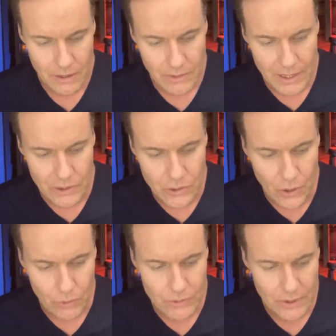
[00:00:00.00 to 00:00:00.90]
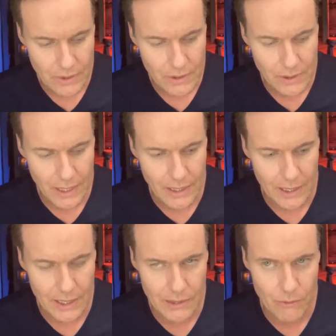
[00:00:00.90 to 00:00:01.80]
They don't like
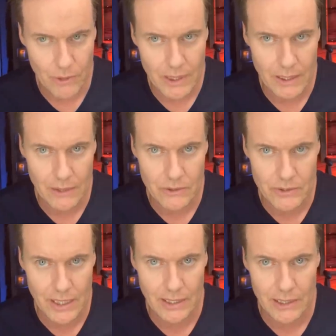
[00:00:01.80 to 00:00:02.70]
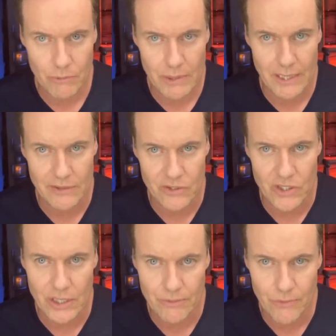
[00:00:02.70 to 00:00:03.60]
anyone and understand anyone that's
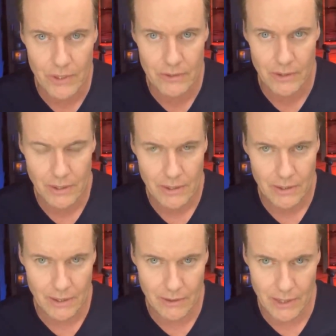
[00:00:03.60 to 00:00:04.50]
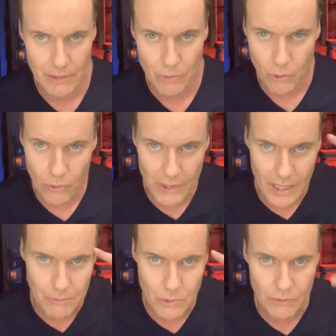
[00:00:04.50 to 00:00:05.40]
different than them or
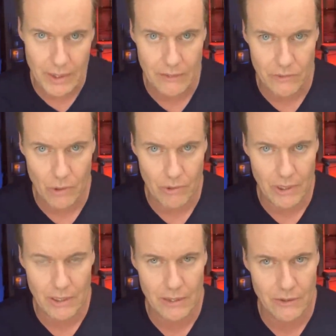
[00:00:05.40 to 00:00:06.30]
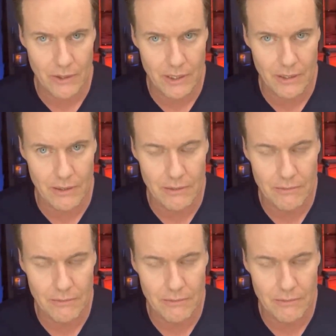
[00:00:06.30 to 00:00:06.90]
that movie that's going on in their head.